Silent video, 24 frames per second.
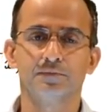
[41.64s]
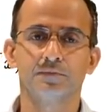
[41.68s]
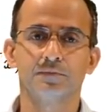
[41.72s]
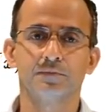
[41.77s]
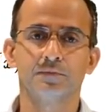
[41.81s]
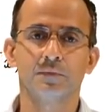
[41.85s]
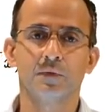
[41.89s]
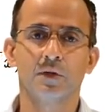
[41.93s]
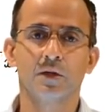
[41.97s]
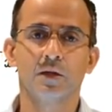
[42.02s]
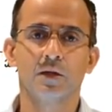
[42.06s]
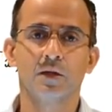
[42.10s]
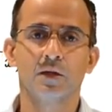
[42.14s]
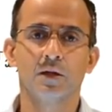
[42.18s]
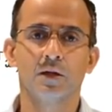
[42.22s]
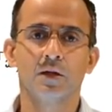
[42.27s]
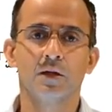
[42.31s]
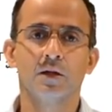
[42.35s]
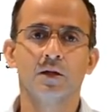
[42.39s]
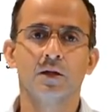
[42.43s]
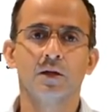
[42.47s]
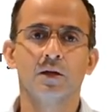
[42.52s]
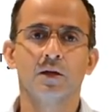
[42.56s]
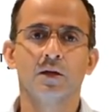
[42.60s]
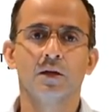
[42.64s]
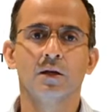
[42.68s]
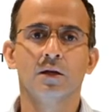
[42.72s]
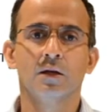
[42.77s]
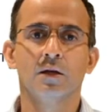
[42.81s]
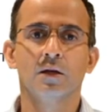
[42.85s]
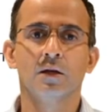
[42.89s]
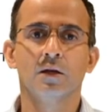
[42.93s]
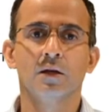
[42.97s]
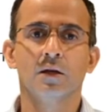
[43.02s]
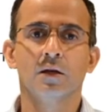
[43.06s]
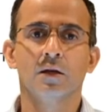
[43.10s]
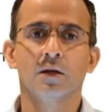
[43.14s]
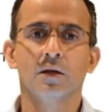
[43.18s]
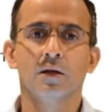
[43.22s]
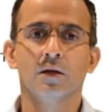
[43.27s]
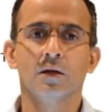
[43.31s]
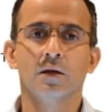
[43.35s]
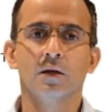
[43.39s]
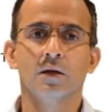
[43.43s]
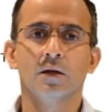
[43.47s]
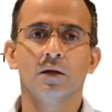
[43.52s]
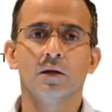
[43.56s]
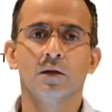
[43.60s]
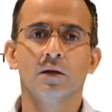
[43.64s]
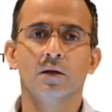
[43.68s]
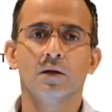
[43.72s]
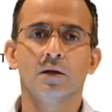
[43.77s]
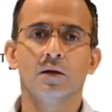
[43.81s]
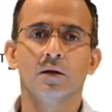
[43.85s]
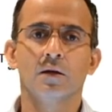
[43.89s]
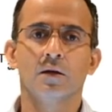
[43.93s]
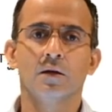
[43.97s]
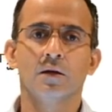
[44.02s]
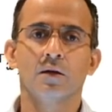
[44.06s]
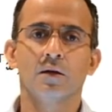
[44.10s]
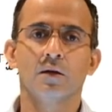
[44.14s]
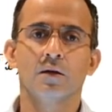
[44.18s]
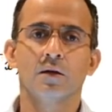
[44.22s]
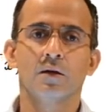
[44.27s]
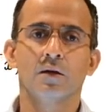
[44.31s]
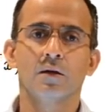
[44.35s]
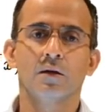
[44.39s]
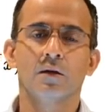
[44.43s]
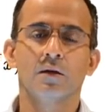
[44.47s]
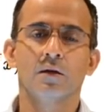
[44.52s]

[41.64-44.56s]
(silence)